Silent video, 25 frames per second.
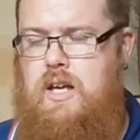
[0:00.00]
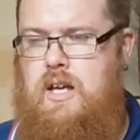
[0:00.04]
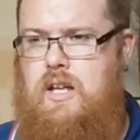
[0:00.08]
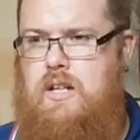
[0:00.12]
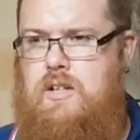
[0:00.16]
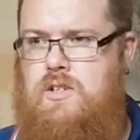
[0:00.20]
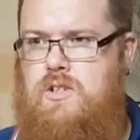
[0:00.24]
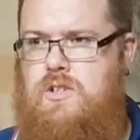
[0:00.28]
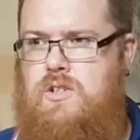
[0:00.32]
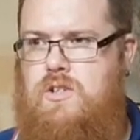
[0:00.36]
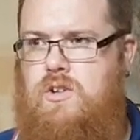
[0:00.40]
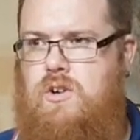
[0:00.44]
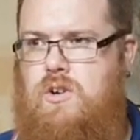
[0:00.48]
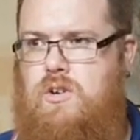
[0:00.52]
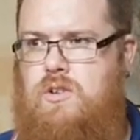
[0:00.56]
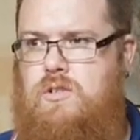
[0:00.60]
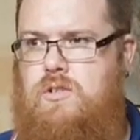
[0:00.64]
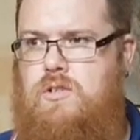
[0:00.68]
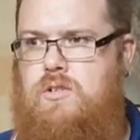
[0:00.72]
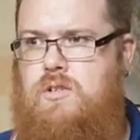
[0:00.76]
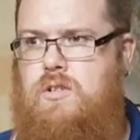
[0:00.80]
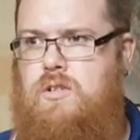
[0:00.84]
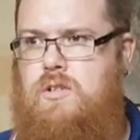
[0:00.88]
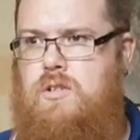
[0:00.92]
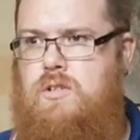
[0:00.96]
it's not
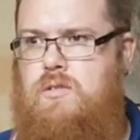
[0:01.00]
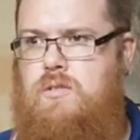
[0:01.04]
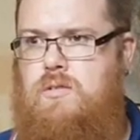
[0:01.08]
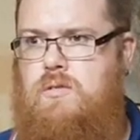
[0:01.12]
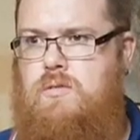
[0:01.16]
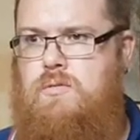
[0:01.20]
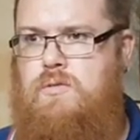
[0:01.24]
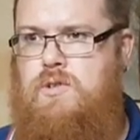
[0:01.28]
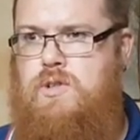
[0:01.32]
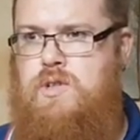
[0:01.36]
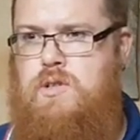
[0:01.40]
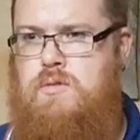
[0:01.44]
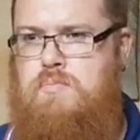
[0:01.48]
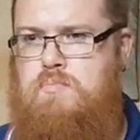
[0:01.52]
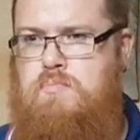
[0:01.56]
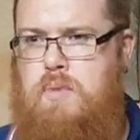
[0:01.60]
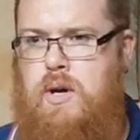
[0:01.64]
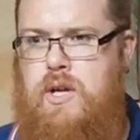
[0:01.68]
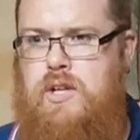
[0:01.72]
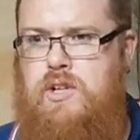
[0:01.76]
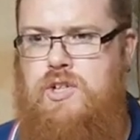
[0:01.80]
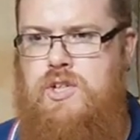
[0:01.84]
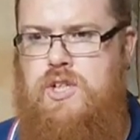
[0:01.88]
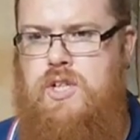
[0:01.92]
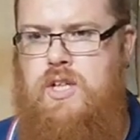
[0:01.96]

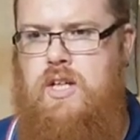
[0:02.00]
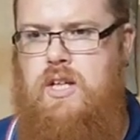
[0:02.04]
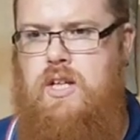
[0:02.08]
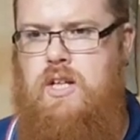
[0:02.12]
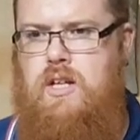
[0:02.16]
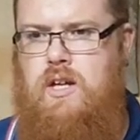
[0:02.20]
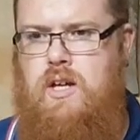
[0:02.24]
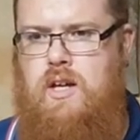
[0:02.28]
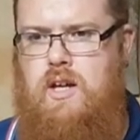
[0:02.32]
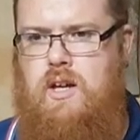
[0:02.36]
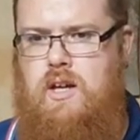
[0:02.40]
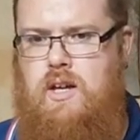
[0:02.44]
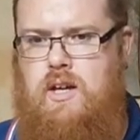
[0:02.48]
spongy,